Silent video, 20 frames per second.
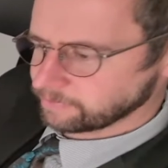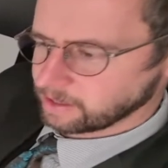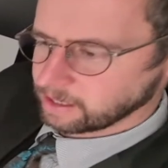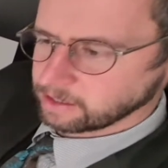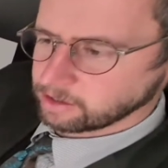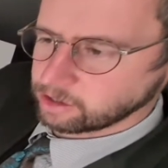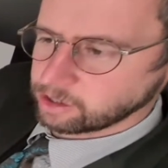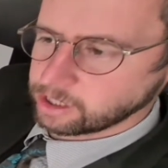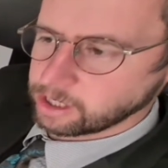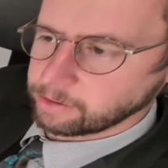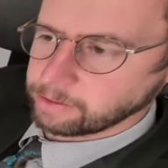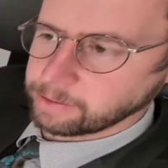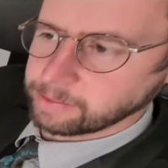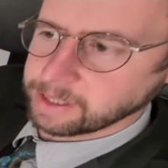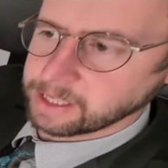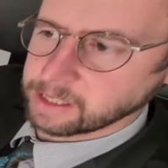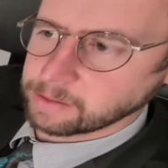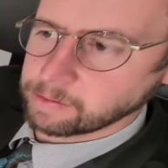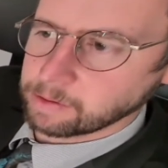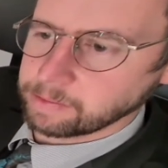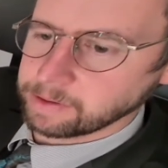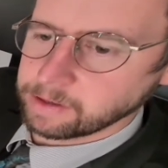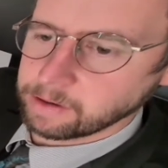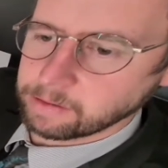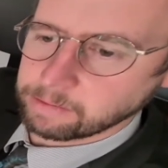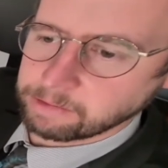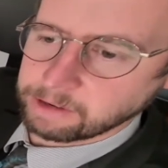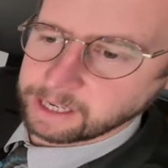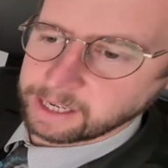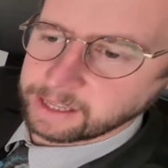show you it, it's probably not
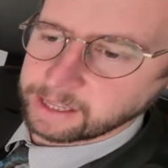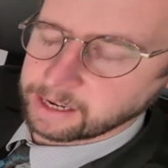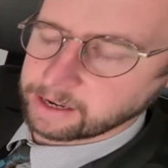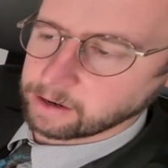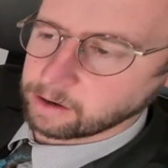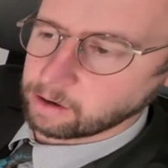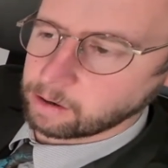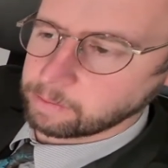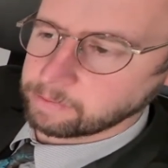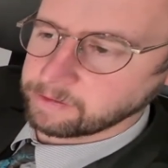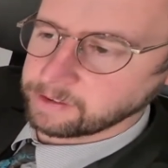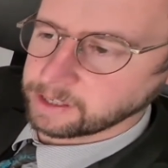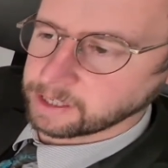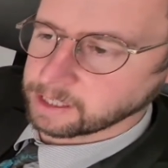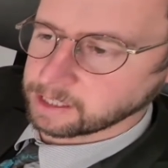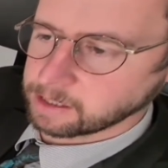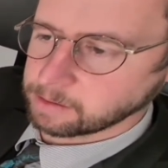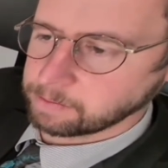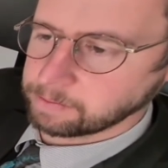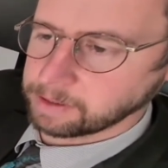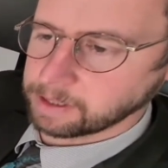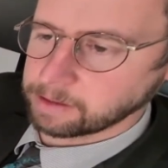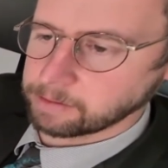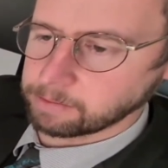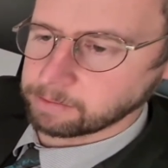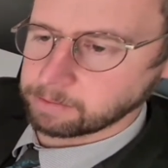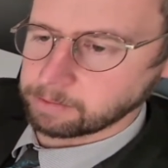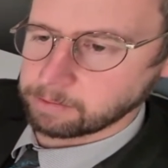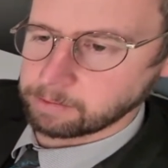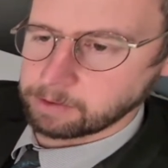really that obvious, but
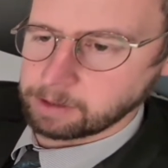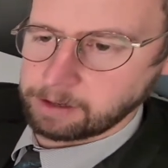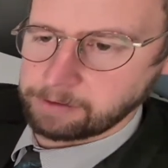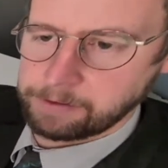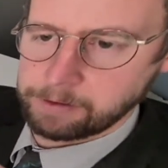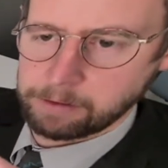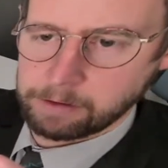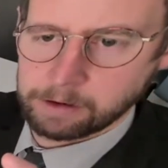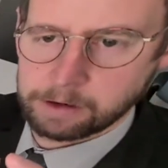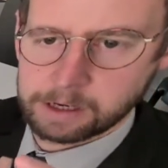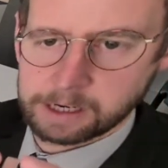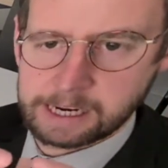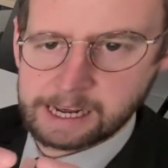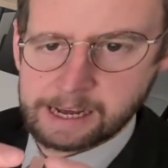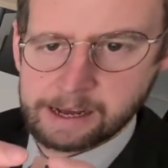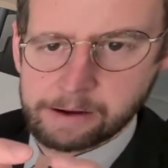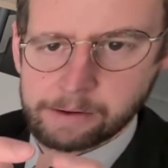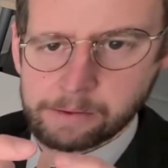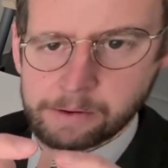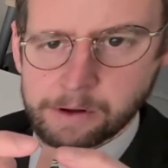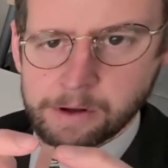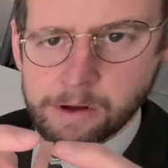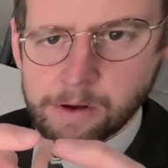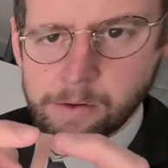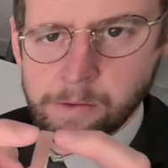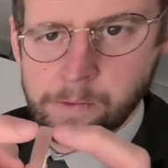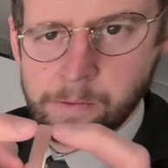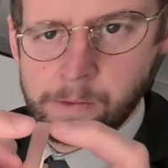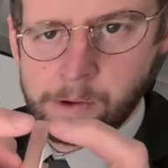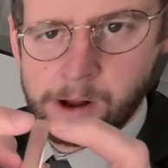if you look at how
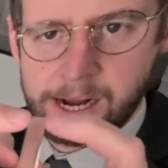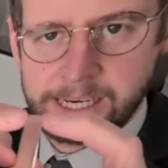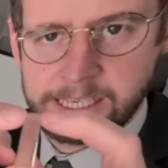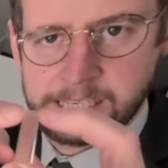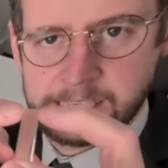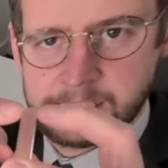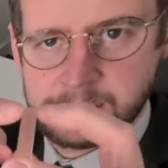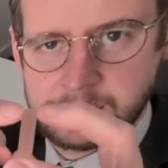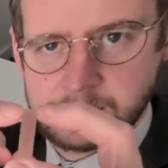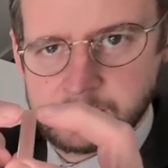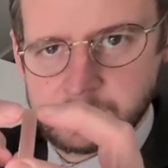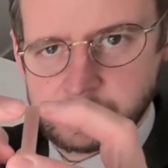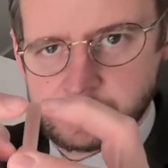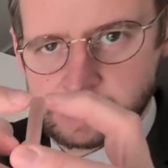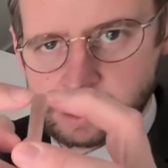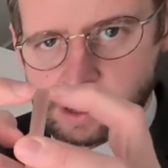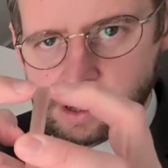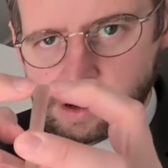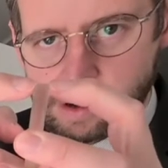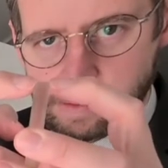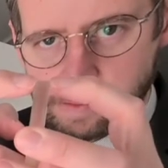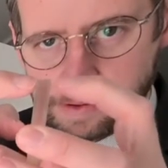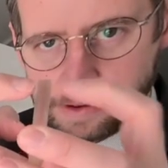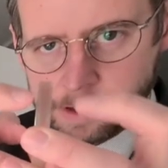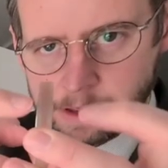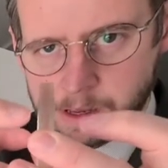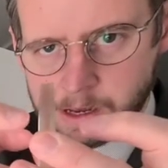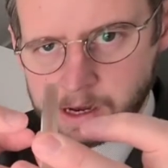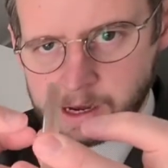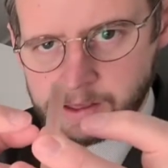wide it is at the top,
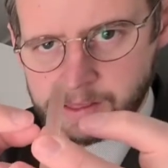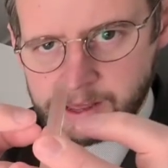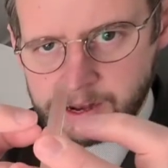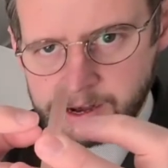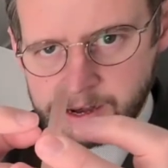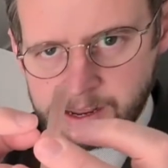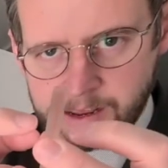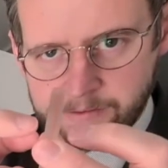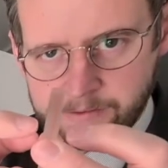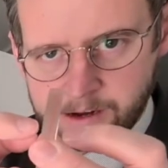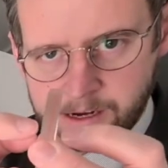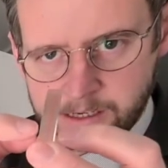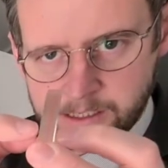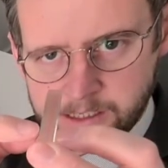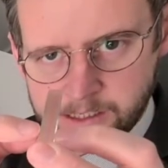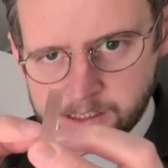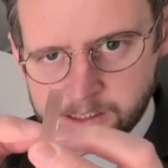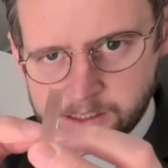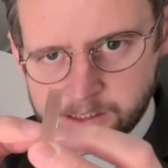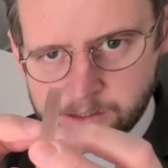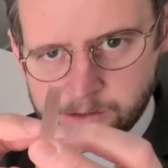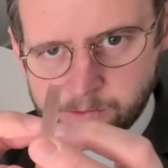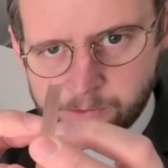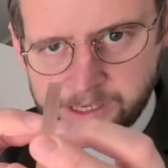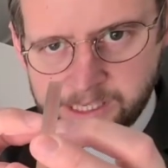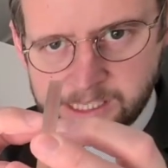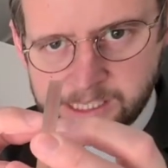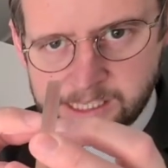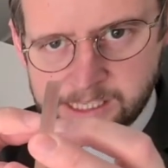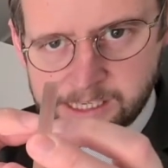and then if I
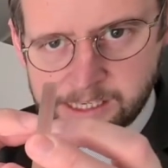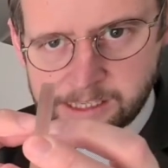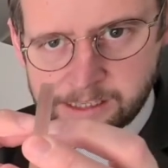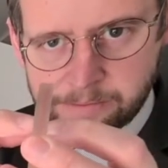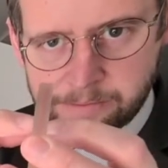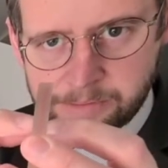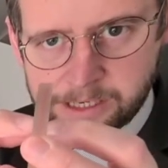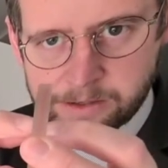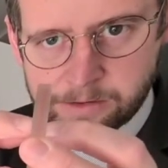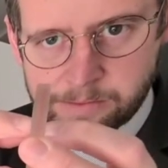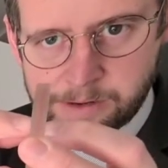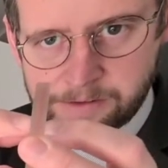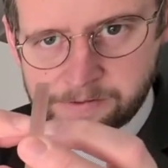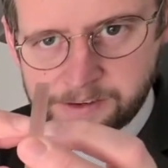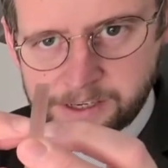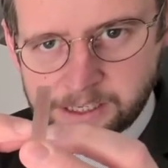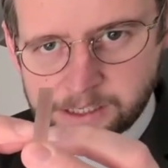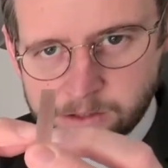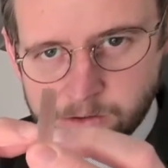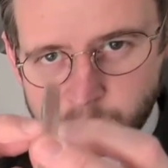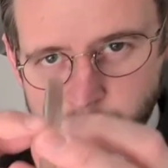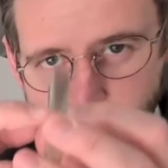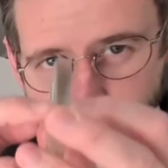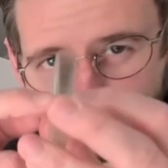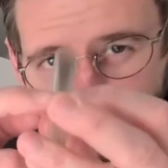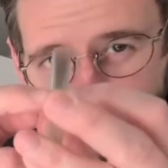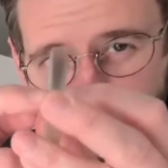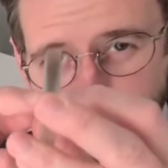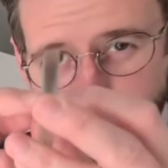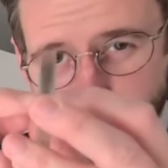squeeze it in the middle, my fingers are
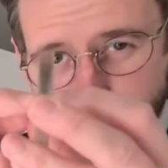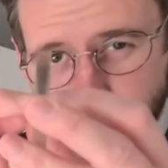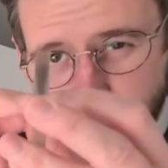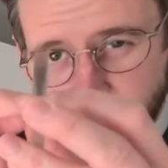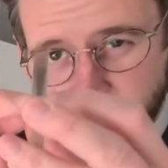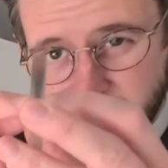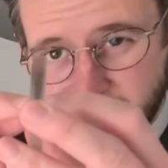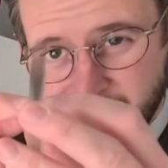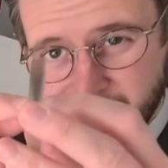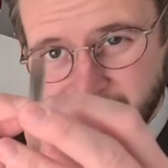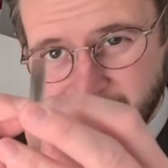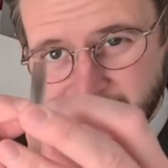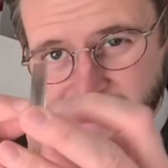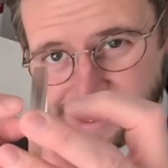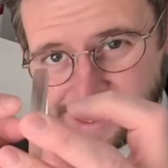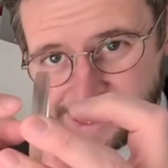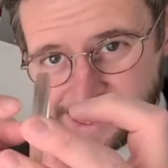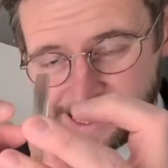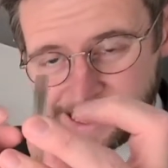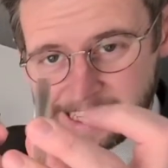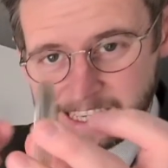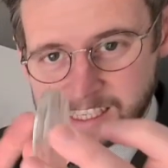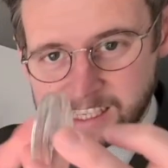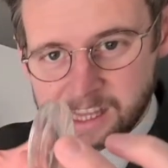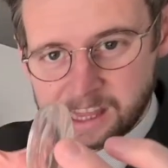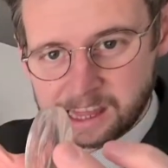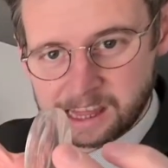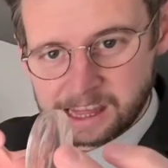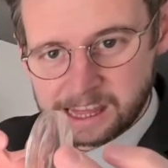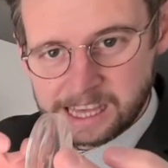almost touching, it is
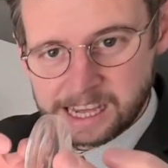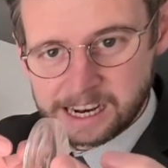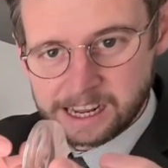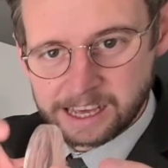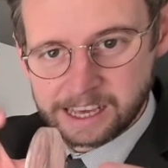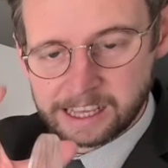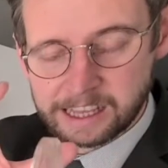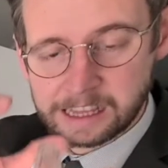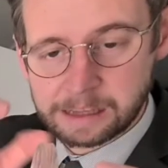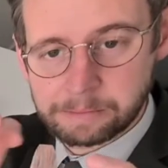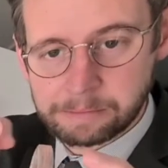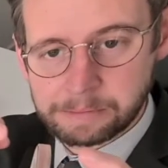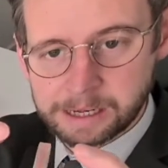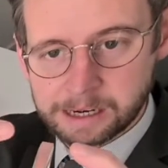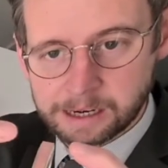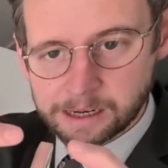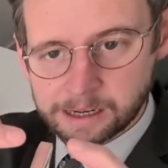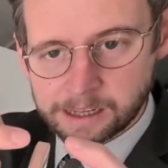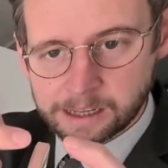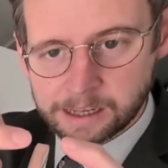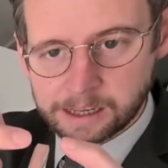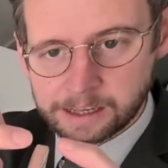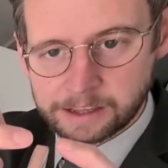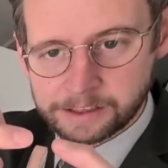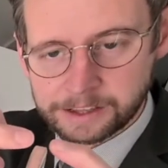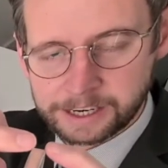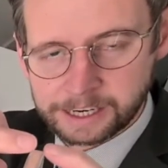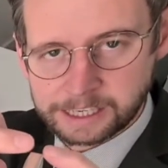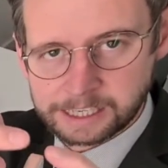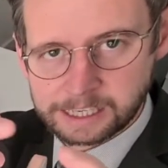thinner in the middle
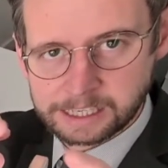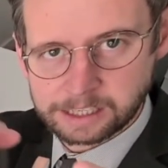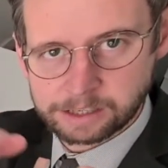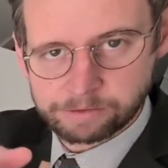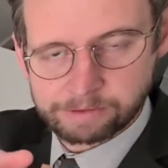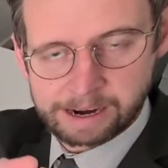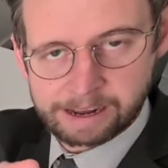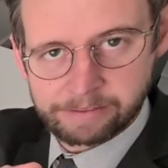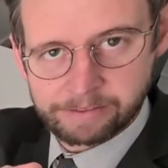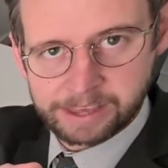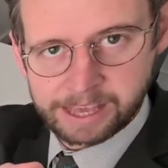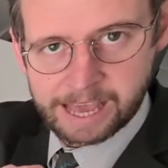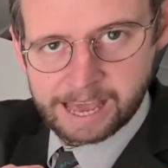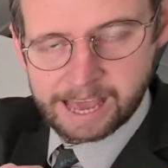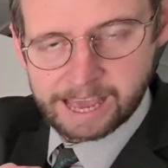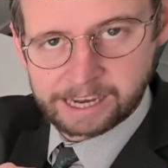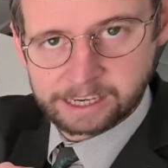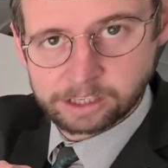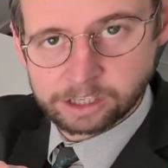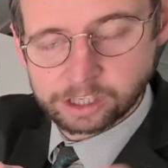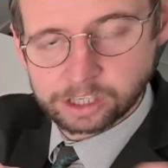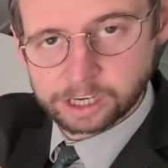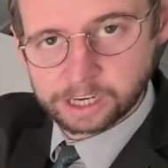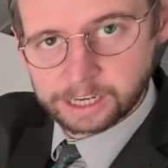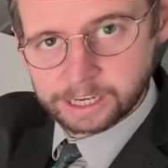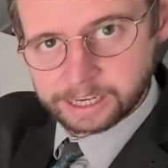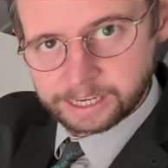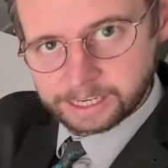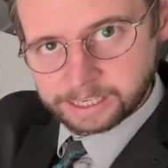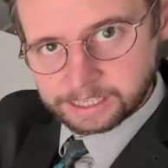than it is around the edge.
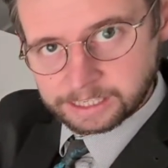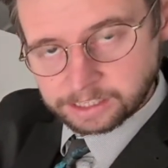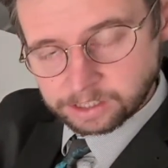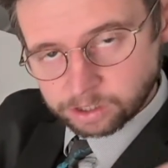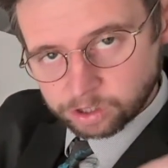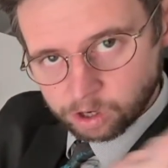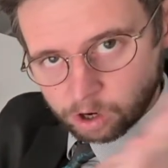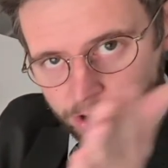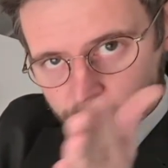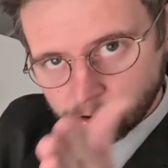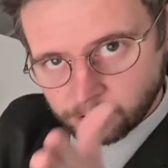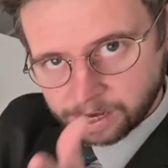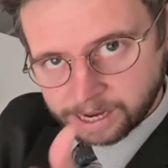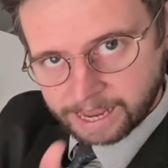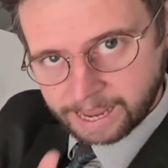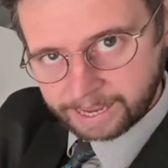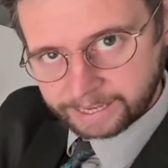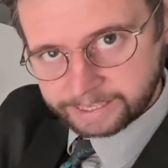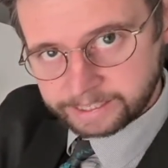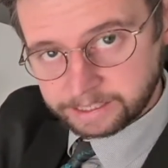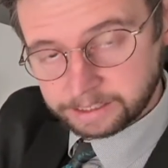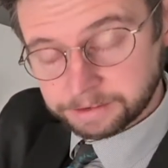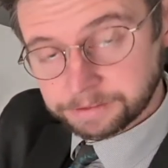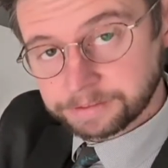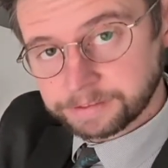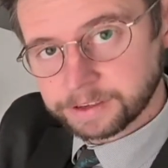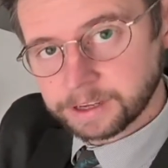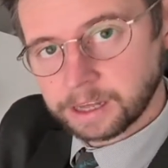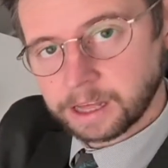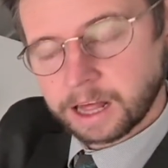It is concave,
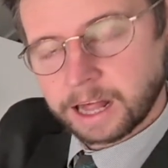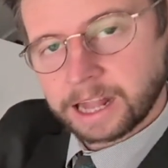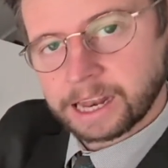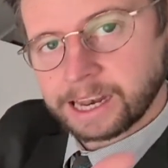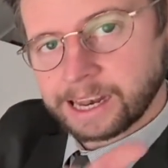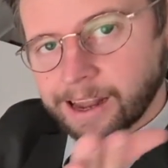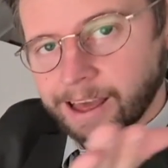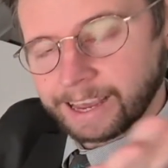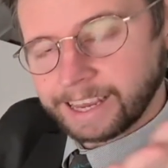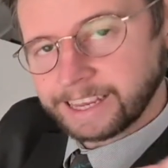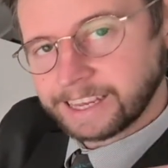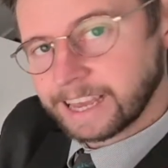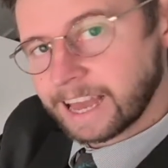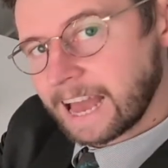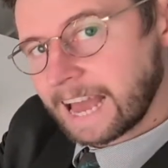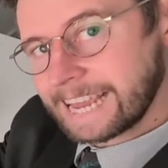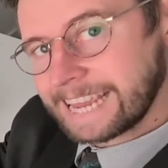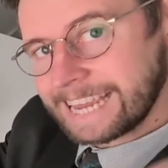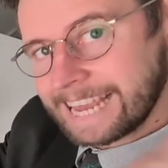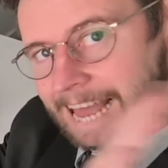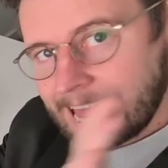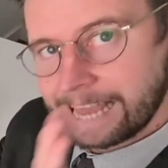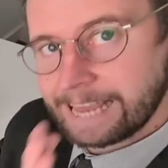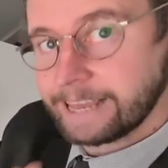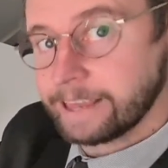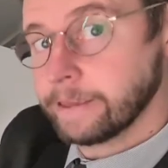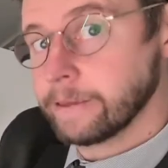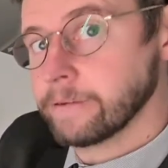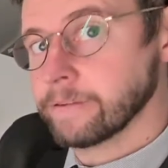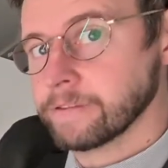like a
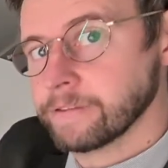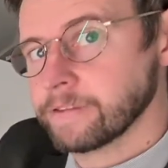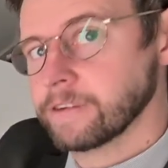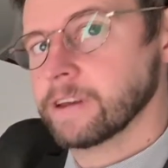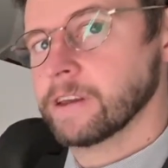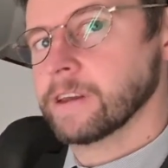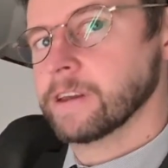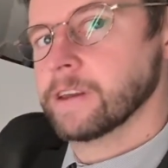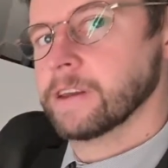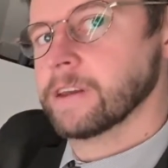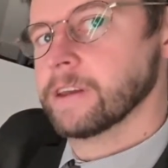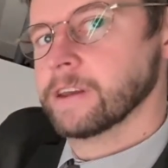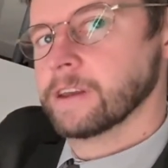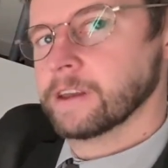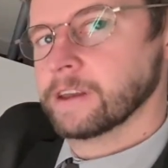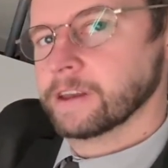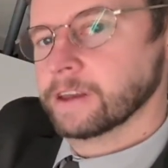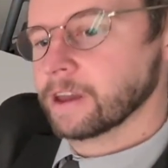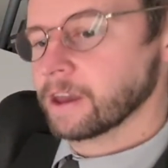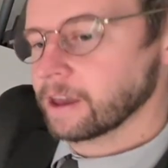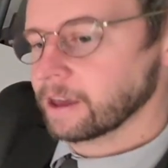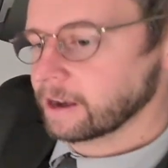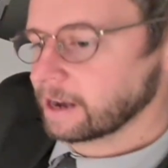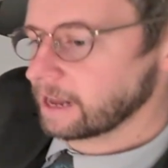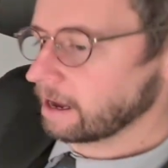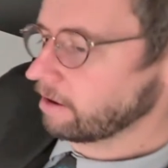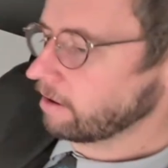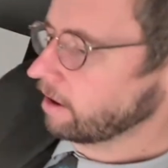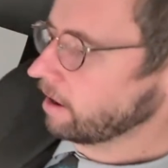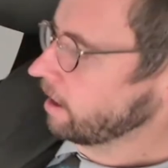cave.
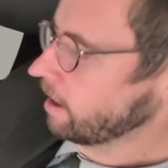Now,